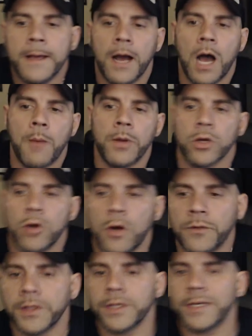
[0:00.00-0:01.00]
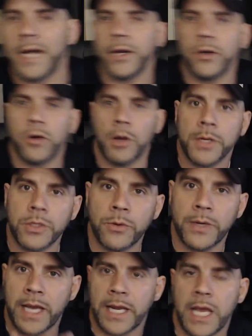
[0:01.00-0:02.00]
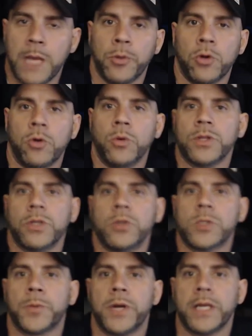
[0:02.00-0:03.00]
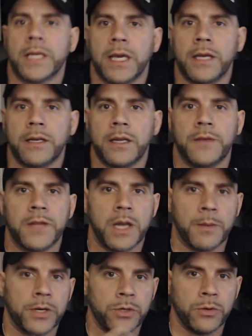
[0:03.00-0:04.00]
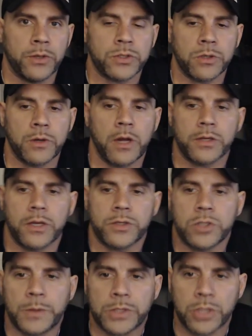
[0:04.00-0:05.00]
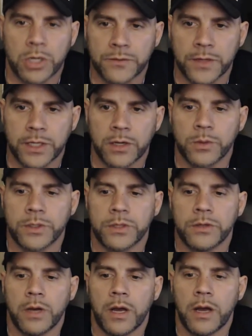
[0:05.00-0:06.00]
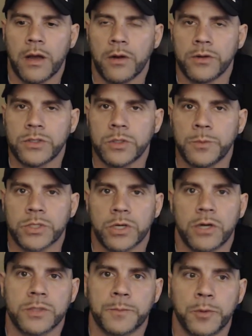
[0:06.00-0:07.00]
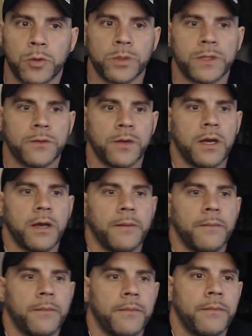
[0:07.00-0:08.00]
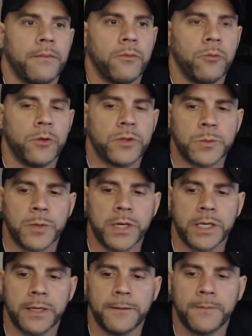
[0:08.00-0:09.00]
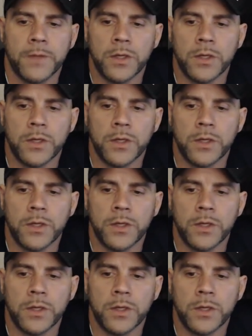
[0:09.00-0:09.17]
I'm going to go over to the dyno. I'm going to do an NA pull with the new spring kit, and then I'm going to do a, a, a supercharged video with the new uh, or supercharged pull with the uh, with the spring kit.